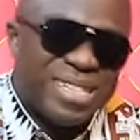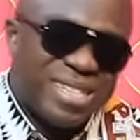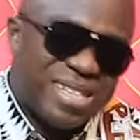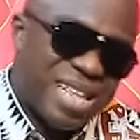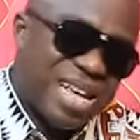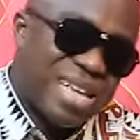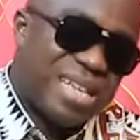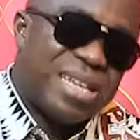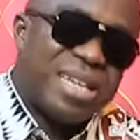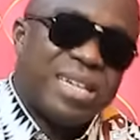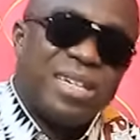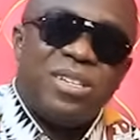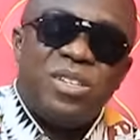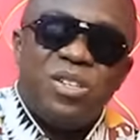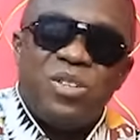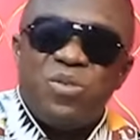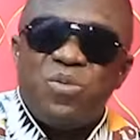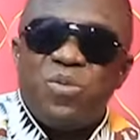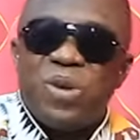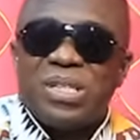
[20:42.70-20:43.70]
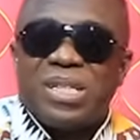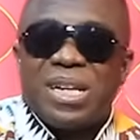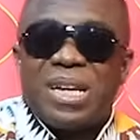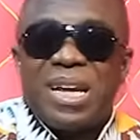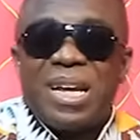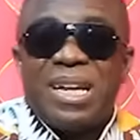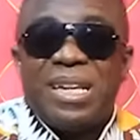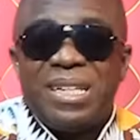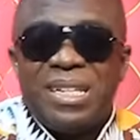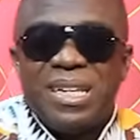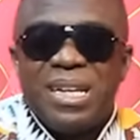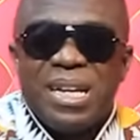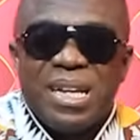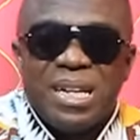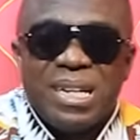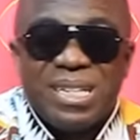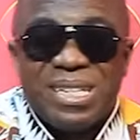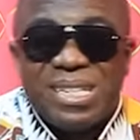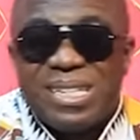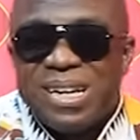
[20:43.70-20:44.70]
Thanking you once again,
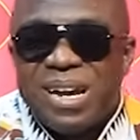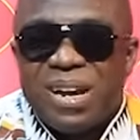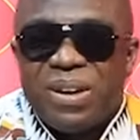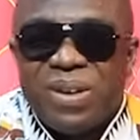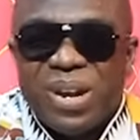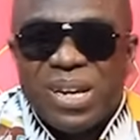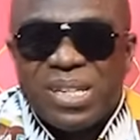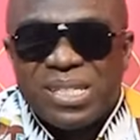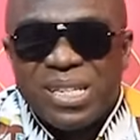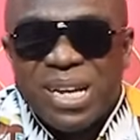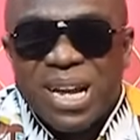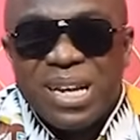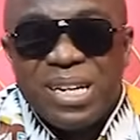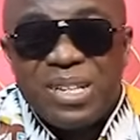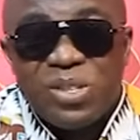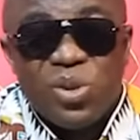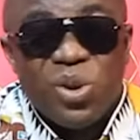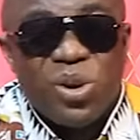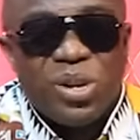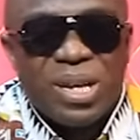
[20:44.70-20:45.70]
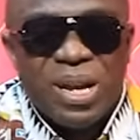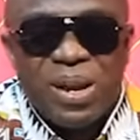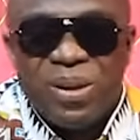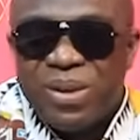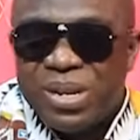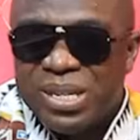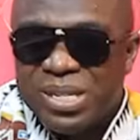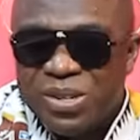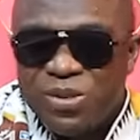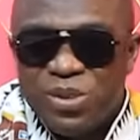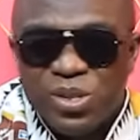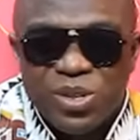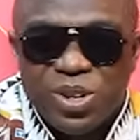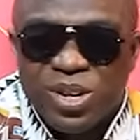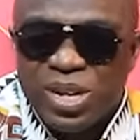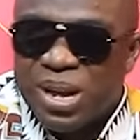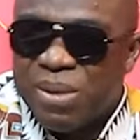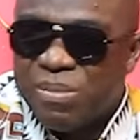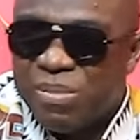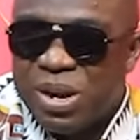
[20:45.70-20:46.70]
Digital Rasta, his God Currency, who is
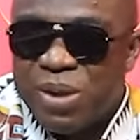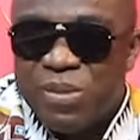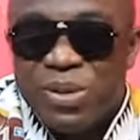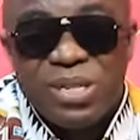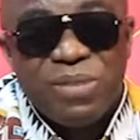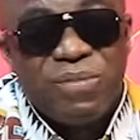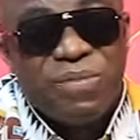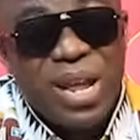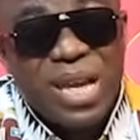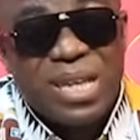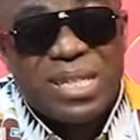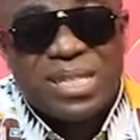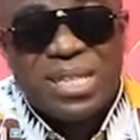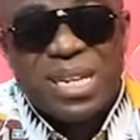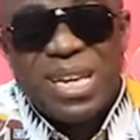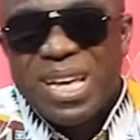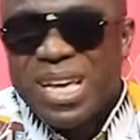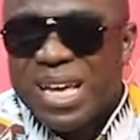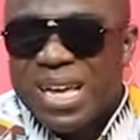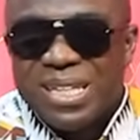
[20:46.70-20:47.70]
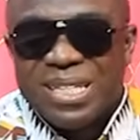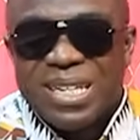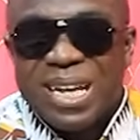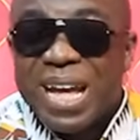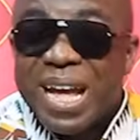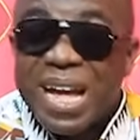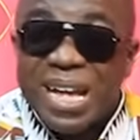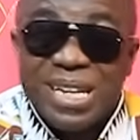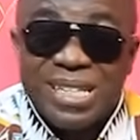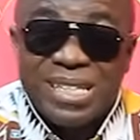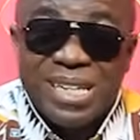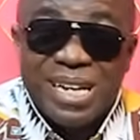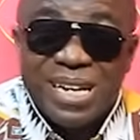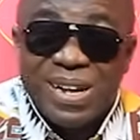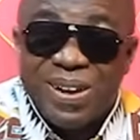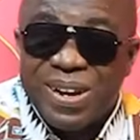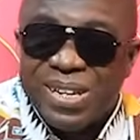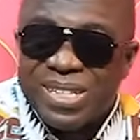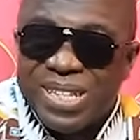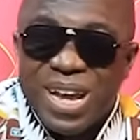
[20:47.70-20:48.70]
on camera. Richie Flex is the editor
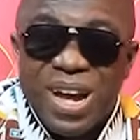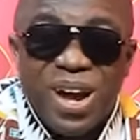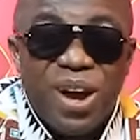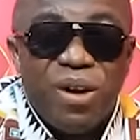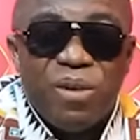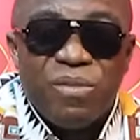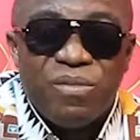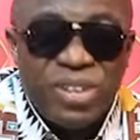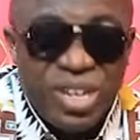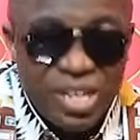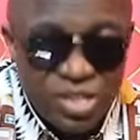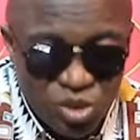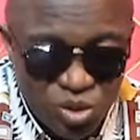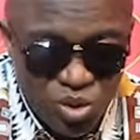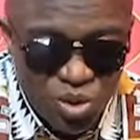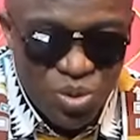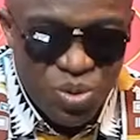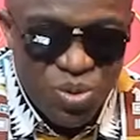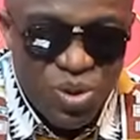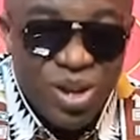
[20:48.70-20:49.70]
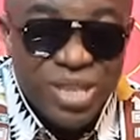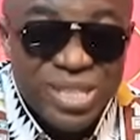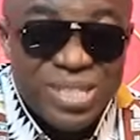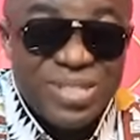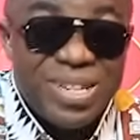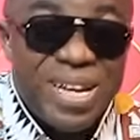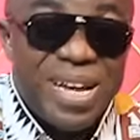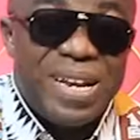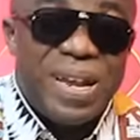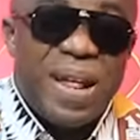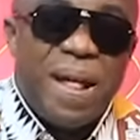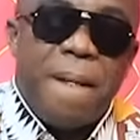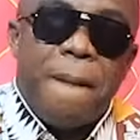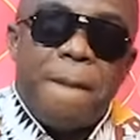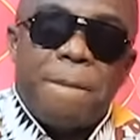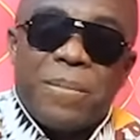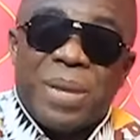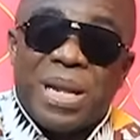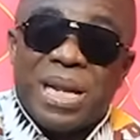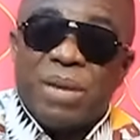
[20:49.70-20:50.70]
director of the show. Until then,
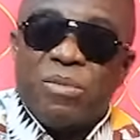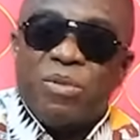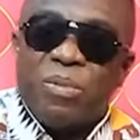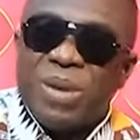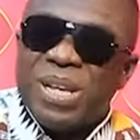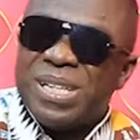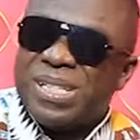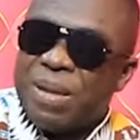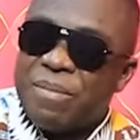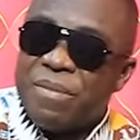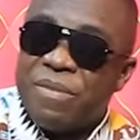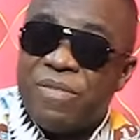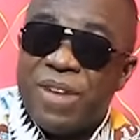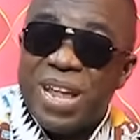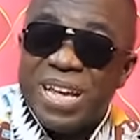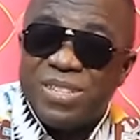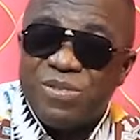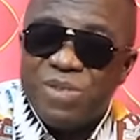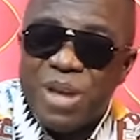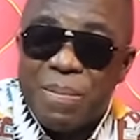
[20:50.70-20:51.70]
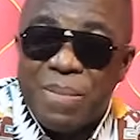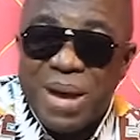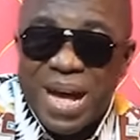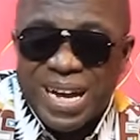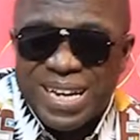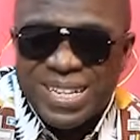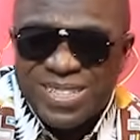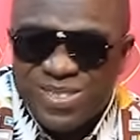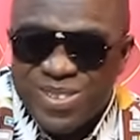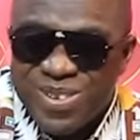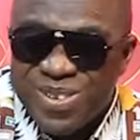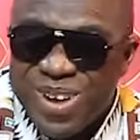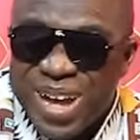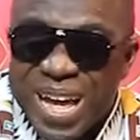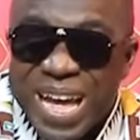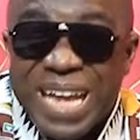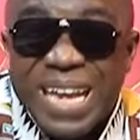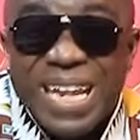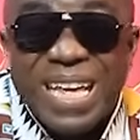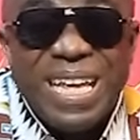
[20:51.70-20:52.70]
my name remains Sammy Flex. We are back. So
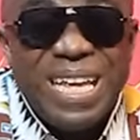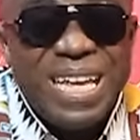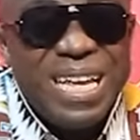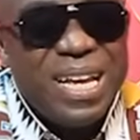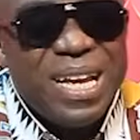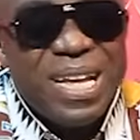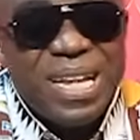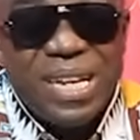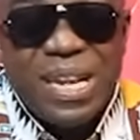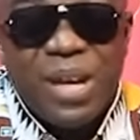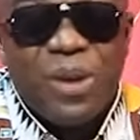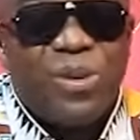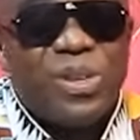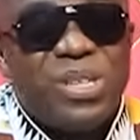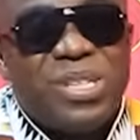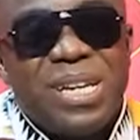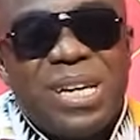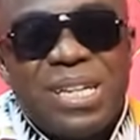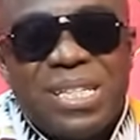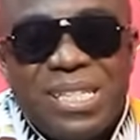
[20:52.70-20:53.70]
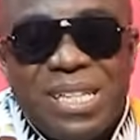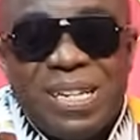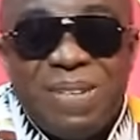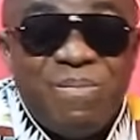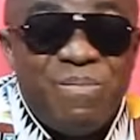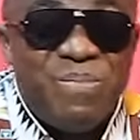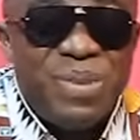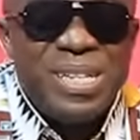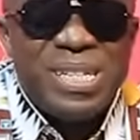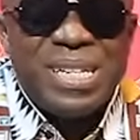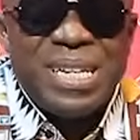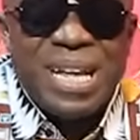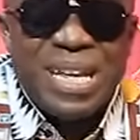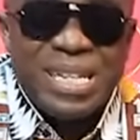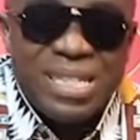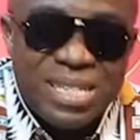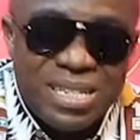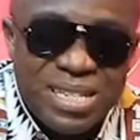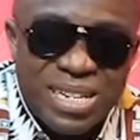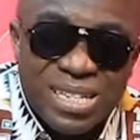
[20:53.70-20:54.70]
any negotiation,
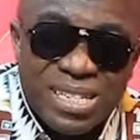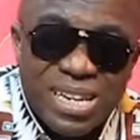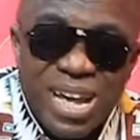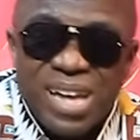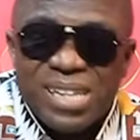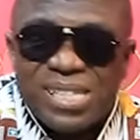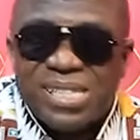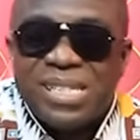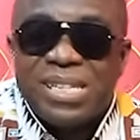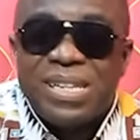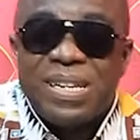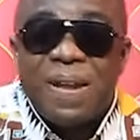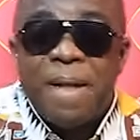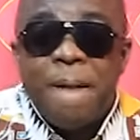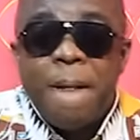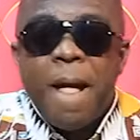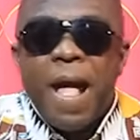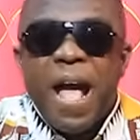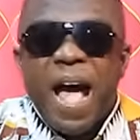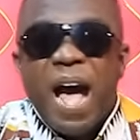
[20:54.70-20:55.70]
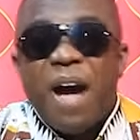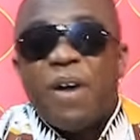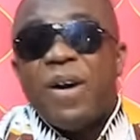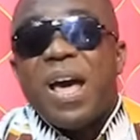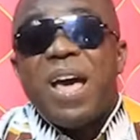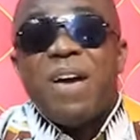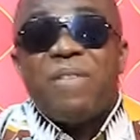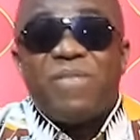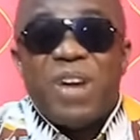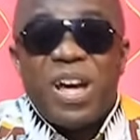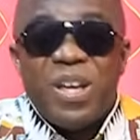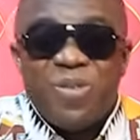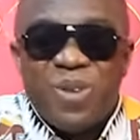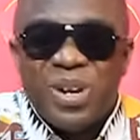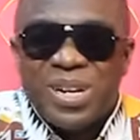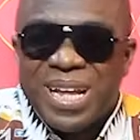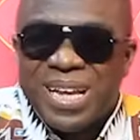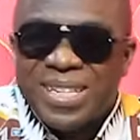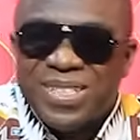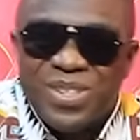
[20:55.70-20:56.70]
business discussion, however you
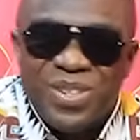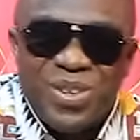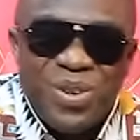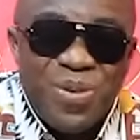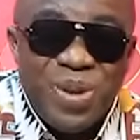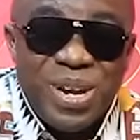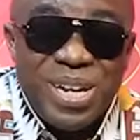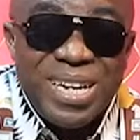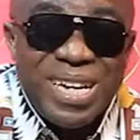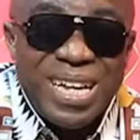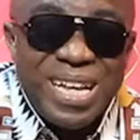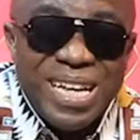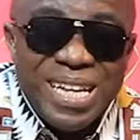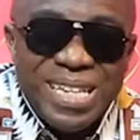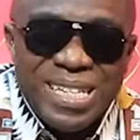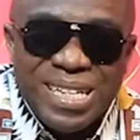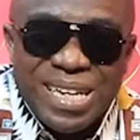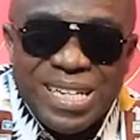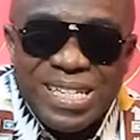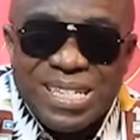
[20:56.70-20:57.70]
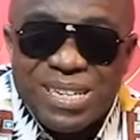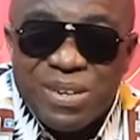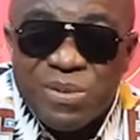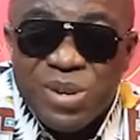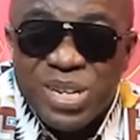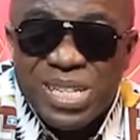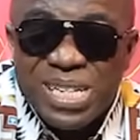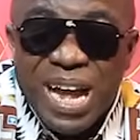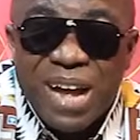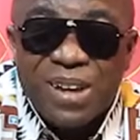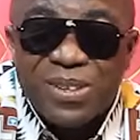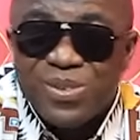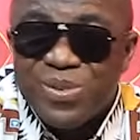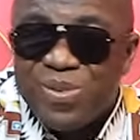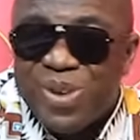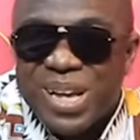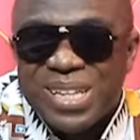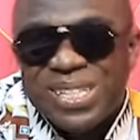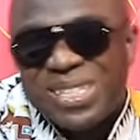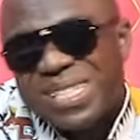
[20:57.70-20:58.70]
want us to do it, just reach out
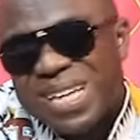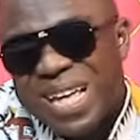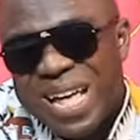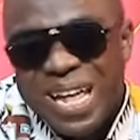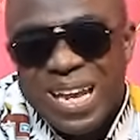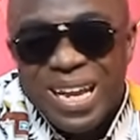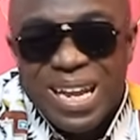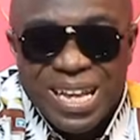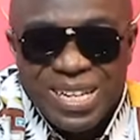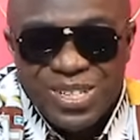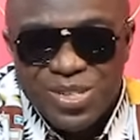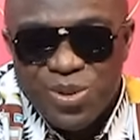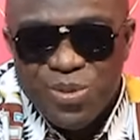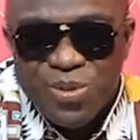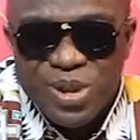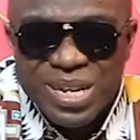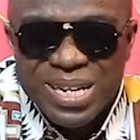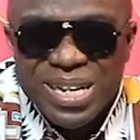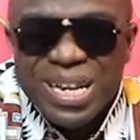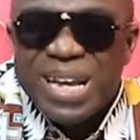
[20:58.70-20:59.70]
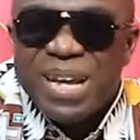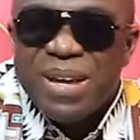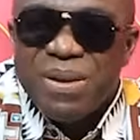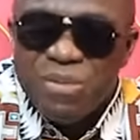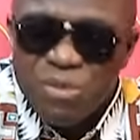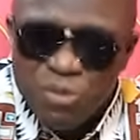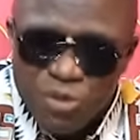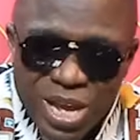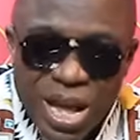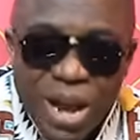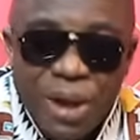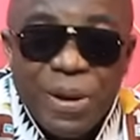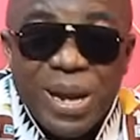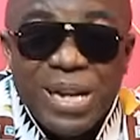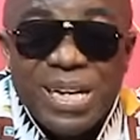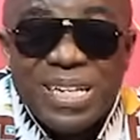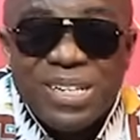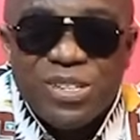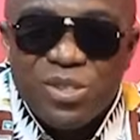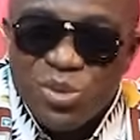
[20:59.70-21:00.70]
to us and let's do it. We are
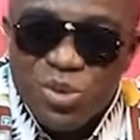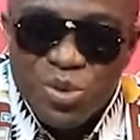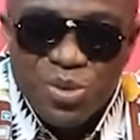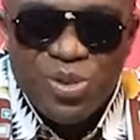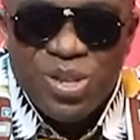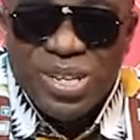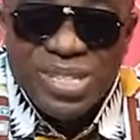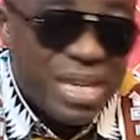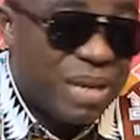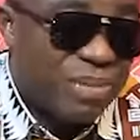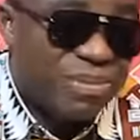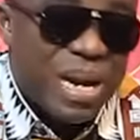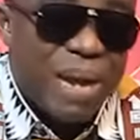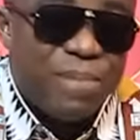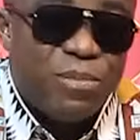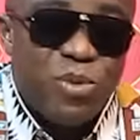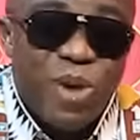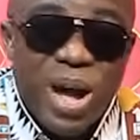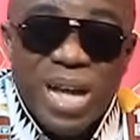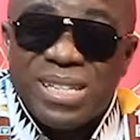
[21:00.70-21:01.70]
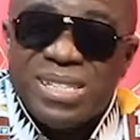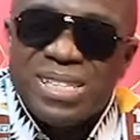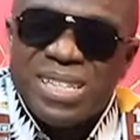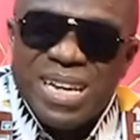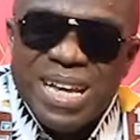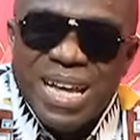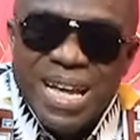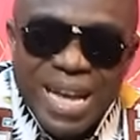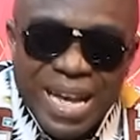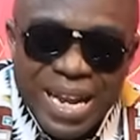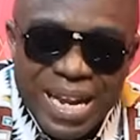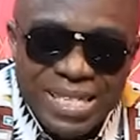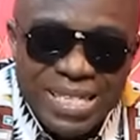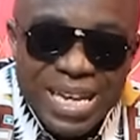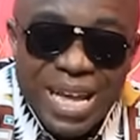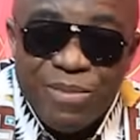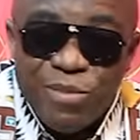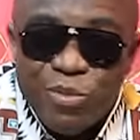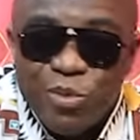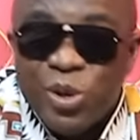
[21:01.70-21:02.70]
ready to do this. Subscribe to us
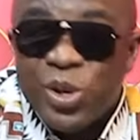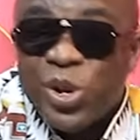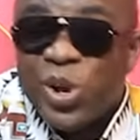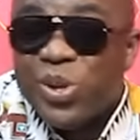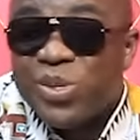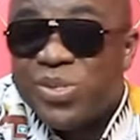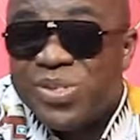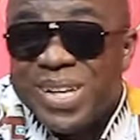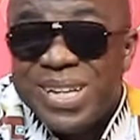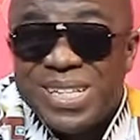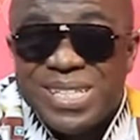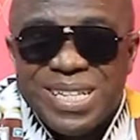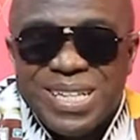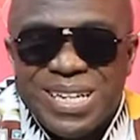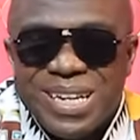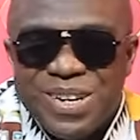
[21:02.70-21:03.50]
anytime you want authentic